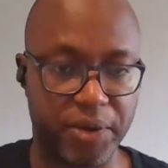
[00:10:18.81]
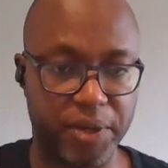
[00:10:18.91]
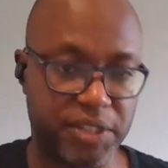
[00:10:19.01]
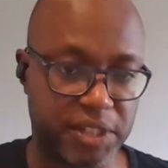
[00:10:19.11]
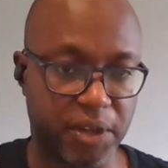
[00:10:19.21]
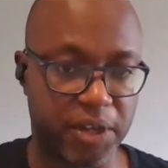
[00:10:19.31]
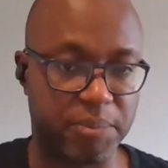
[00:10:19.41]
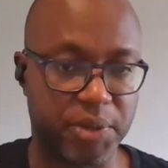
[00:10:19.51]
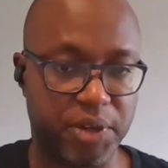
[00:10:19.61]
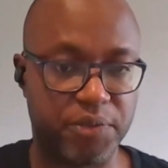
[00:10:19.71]
Or is there a lockup
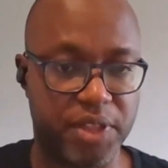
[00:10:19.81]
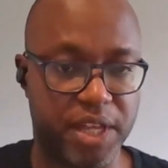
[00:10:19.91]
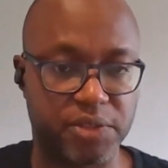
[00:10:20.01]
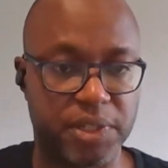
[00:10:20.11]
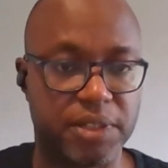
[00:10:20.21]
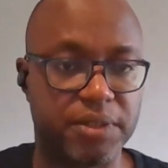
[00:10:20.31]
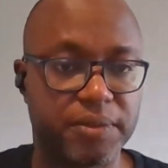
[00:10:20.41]
period for that as well?